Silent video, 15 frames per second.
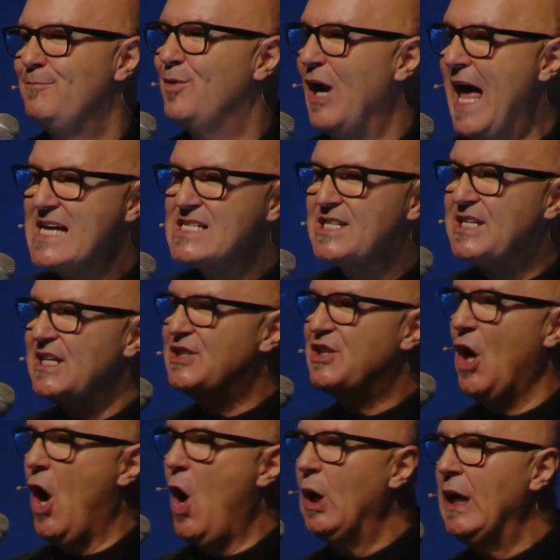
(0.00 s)
Bless His
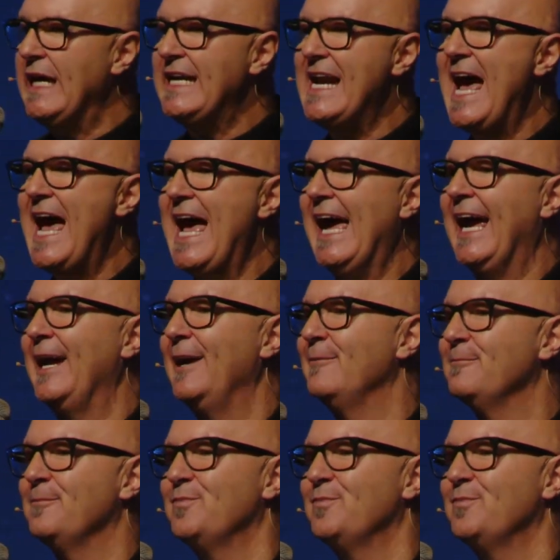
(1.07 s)
holy name.